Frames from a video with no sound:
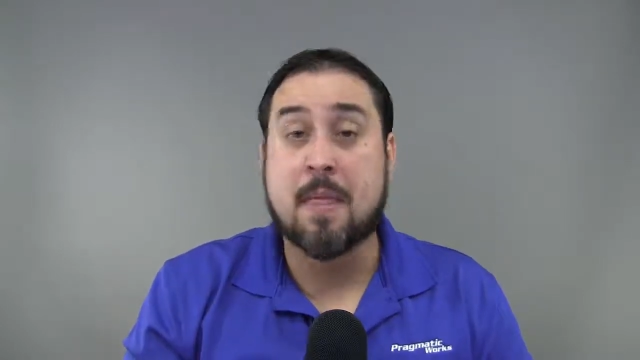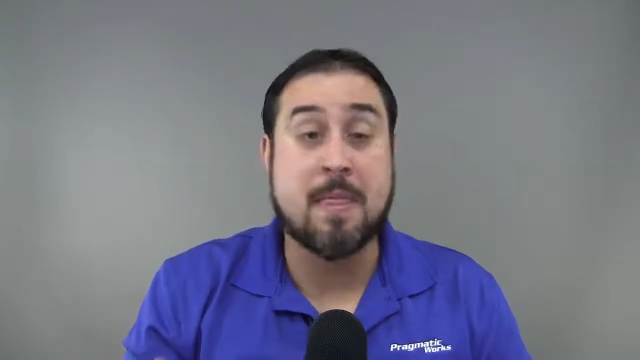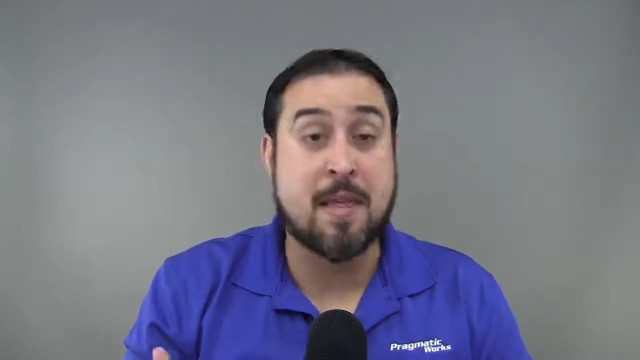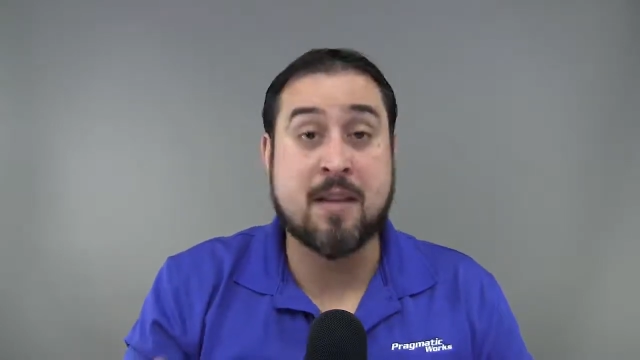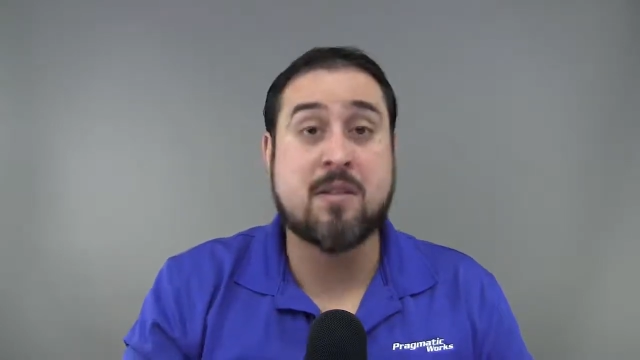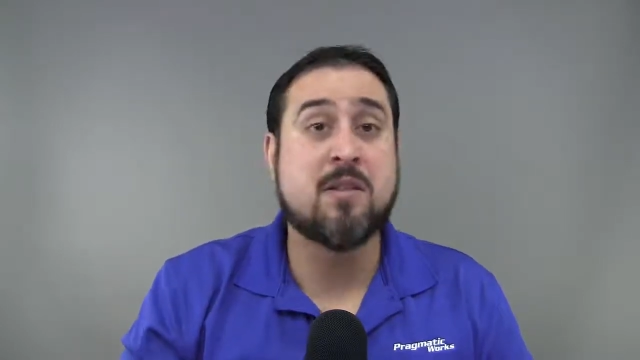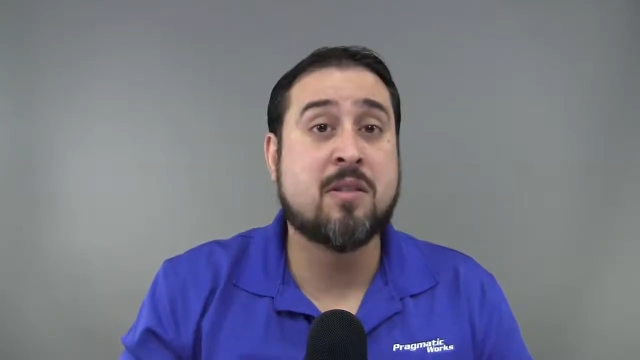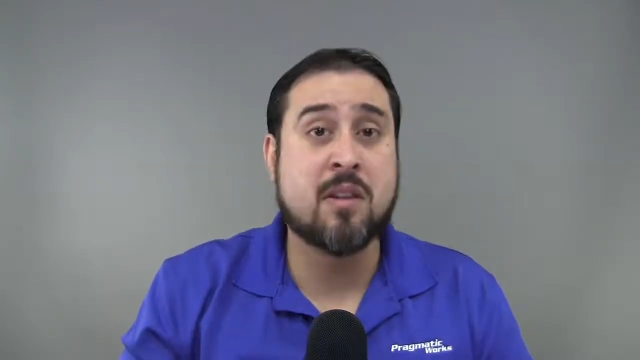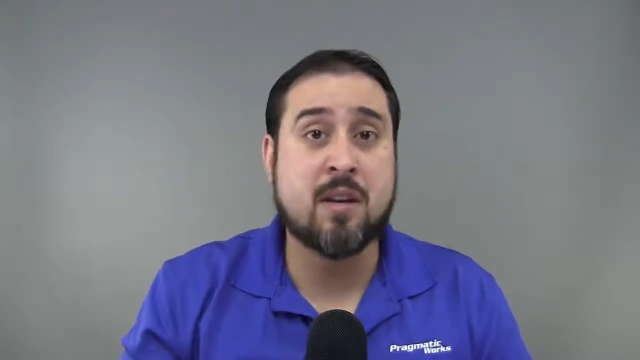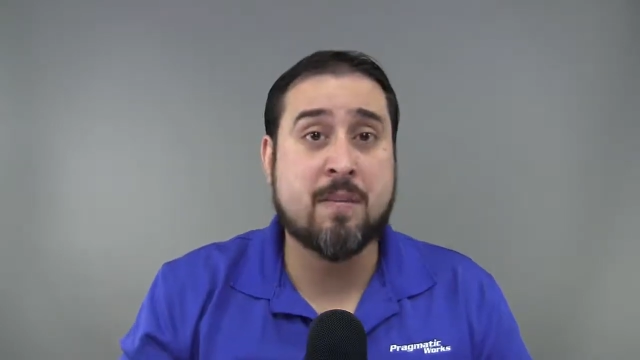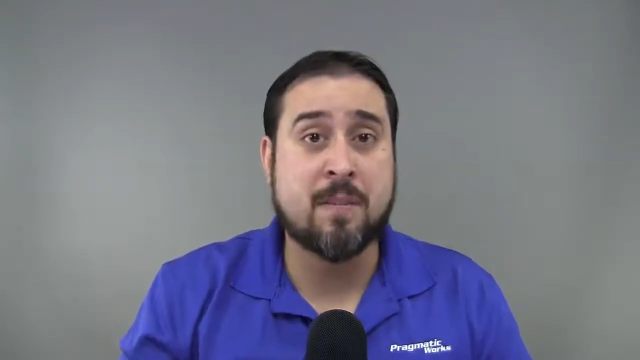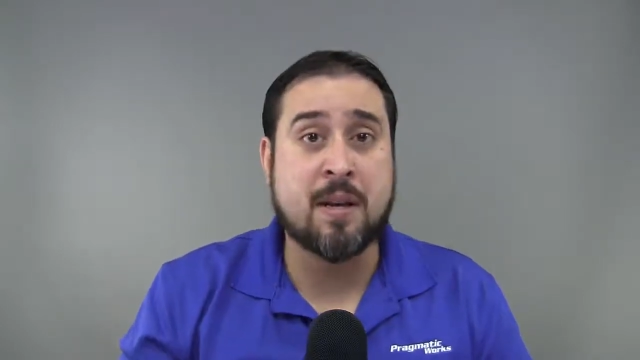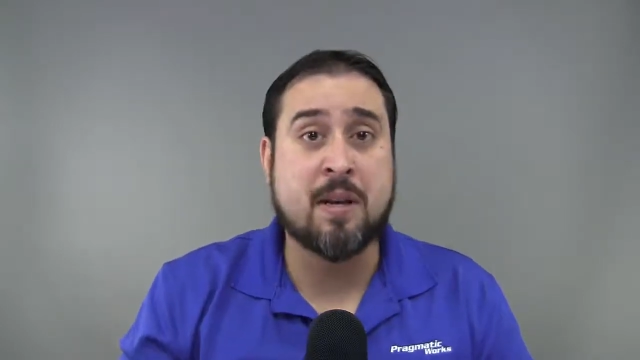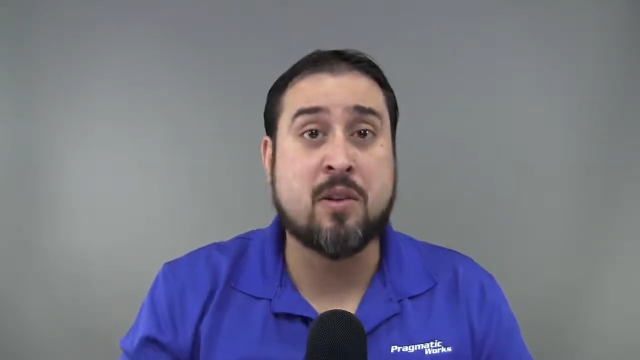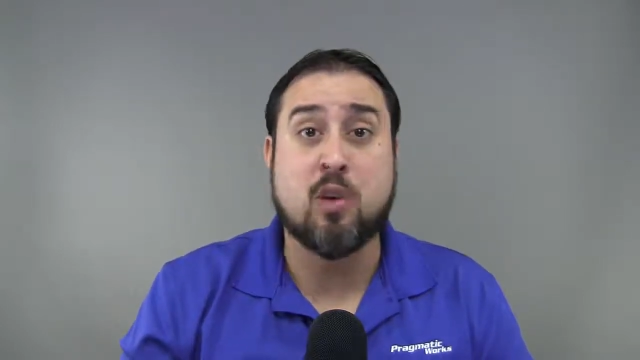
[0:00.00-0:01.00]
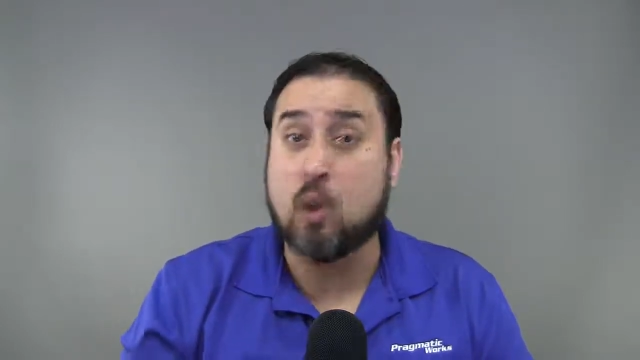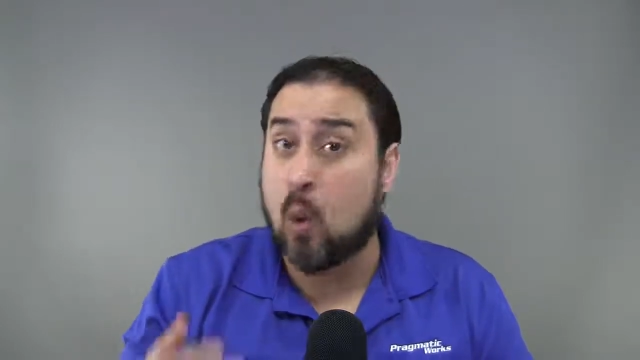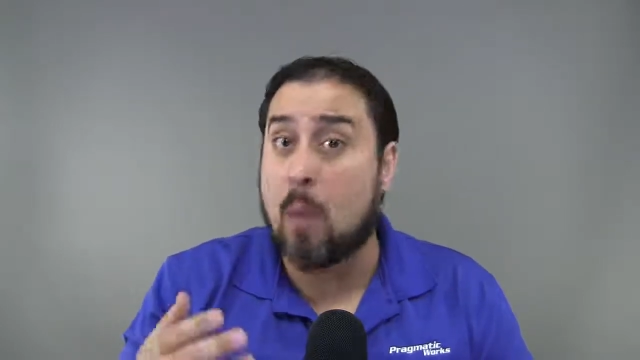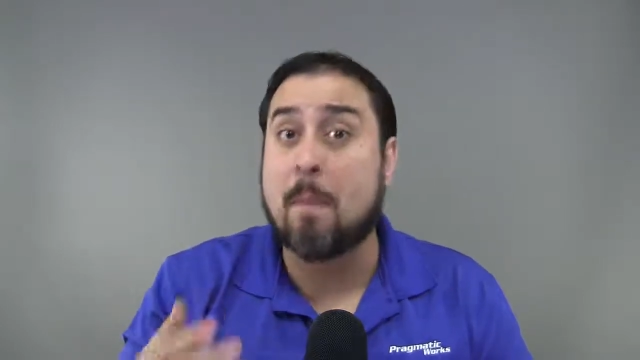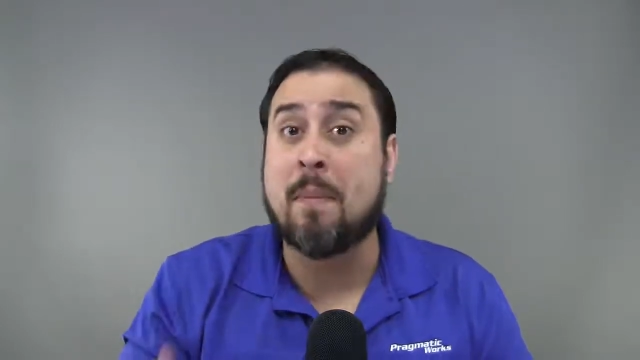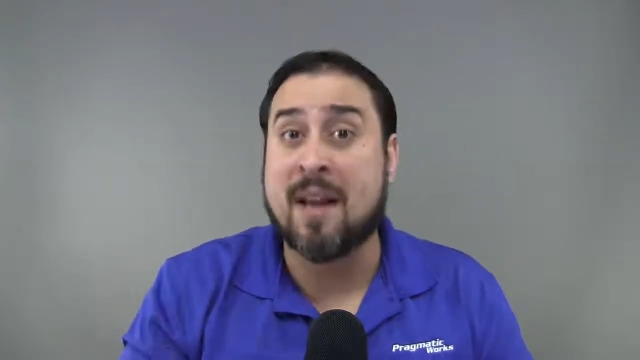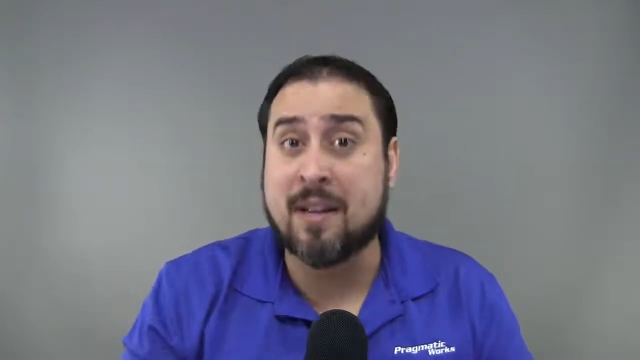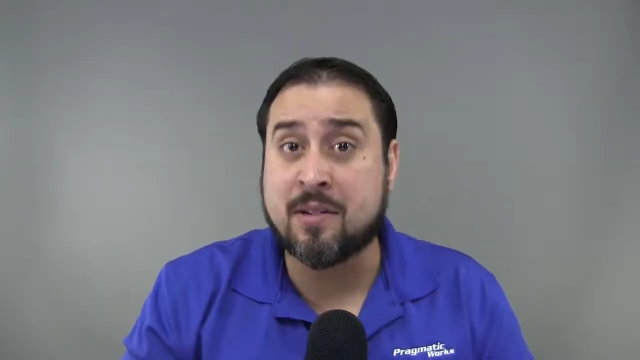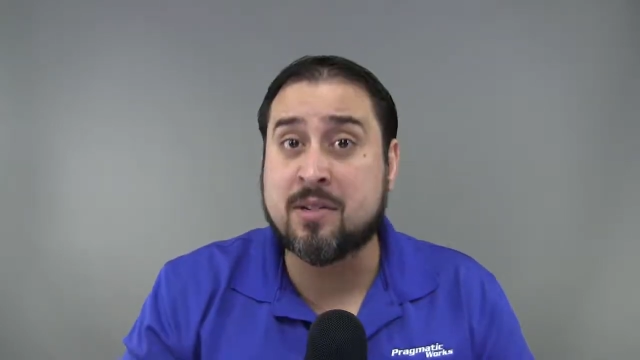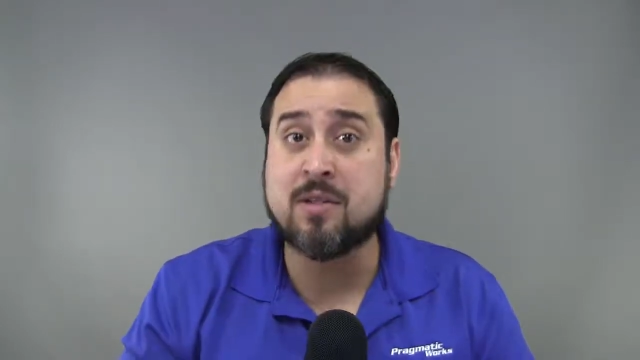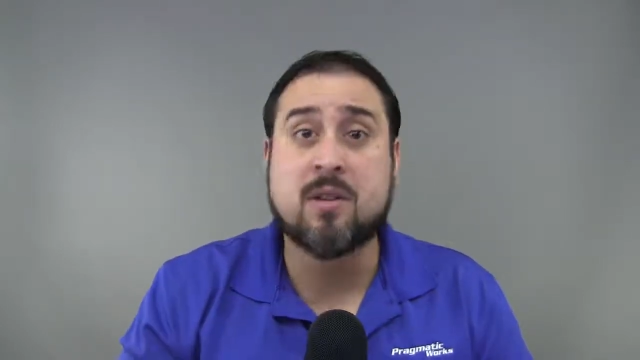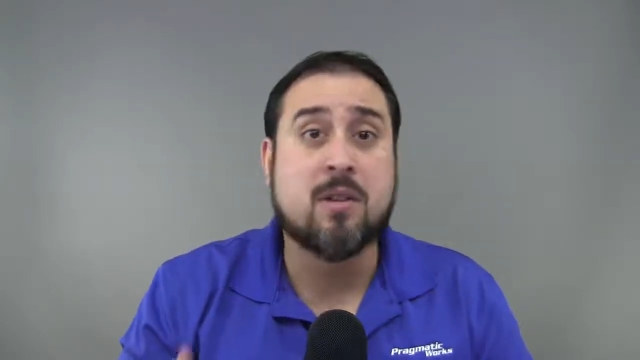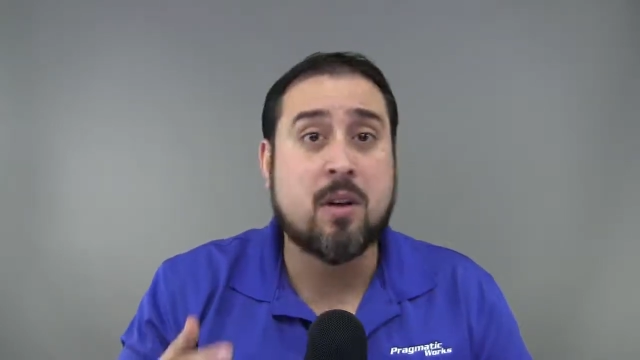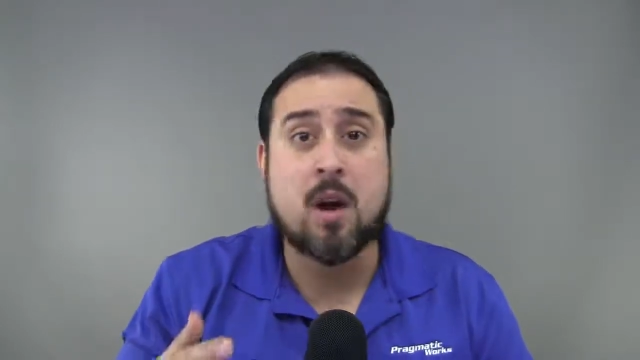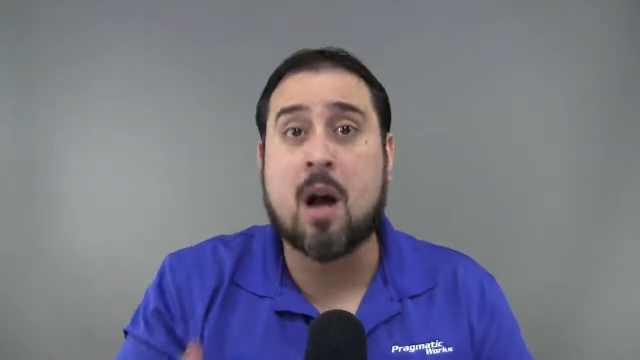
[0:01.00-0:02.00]
this is going to be your
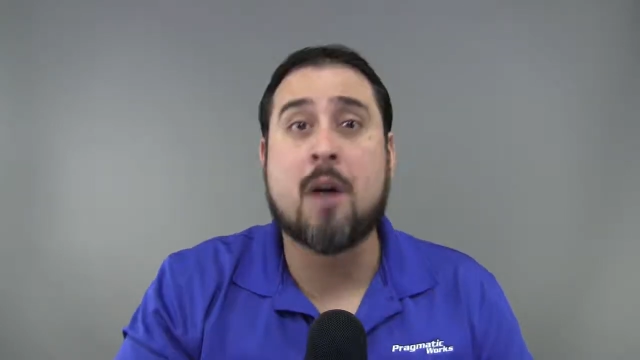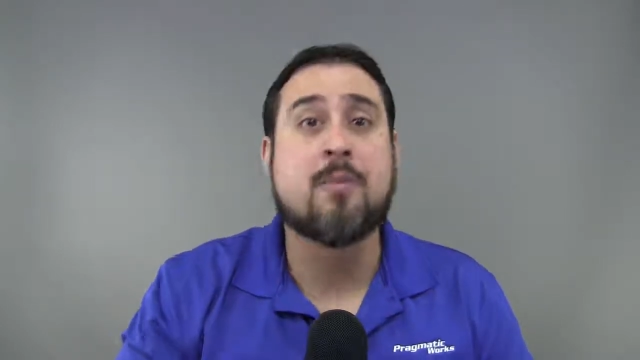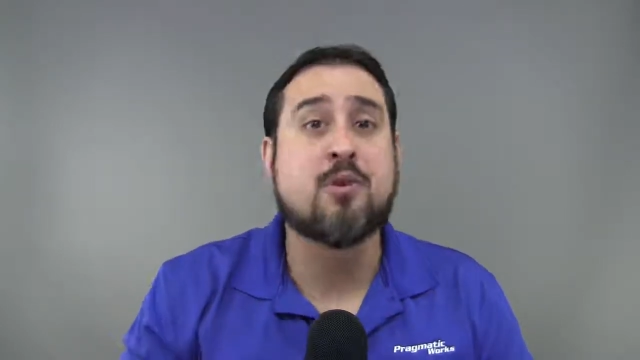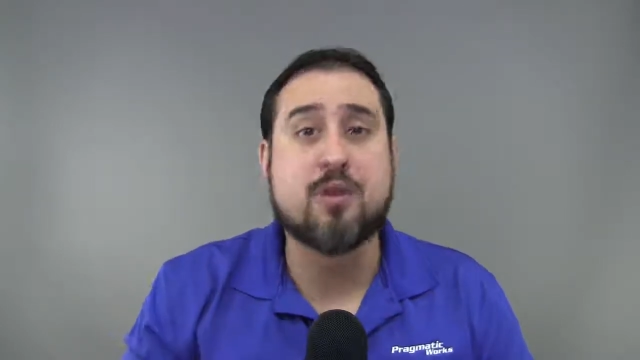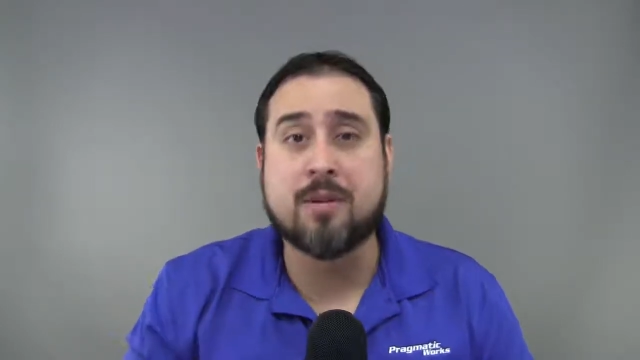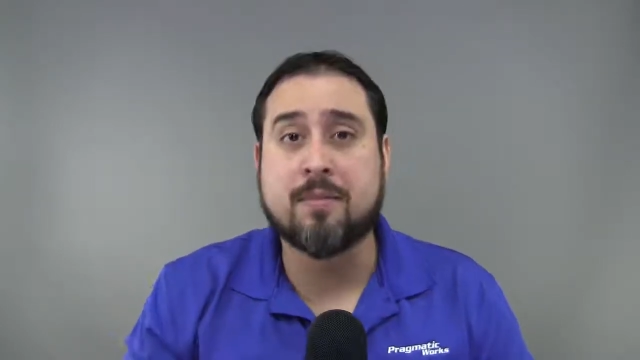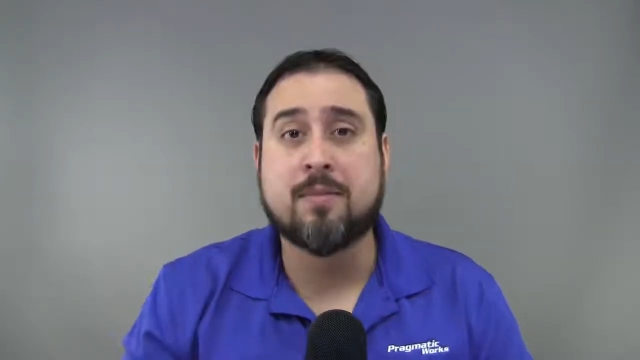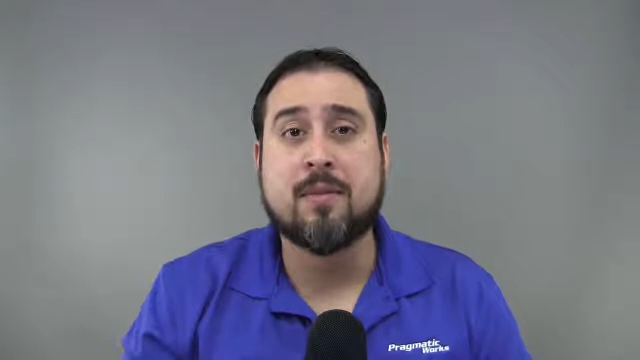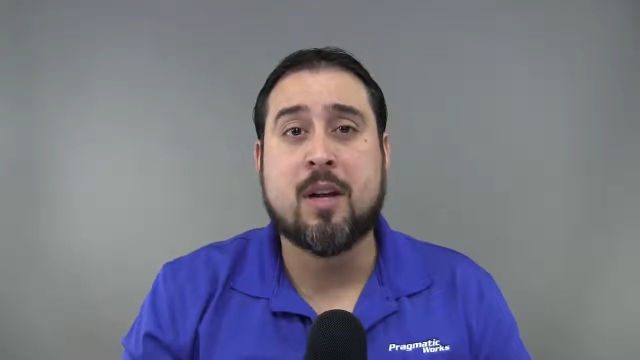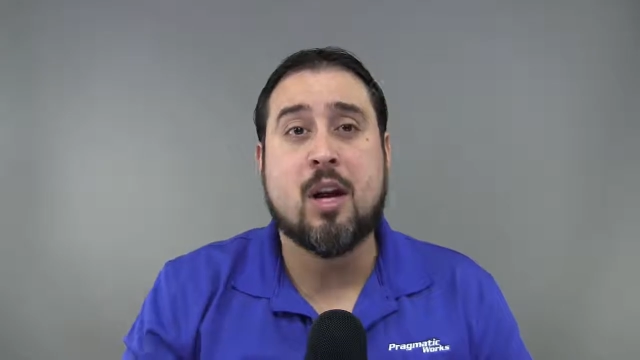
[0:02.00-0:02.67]
best option.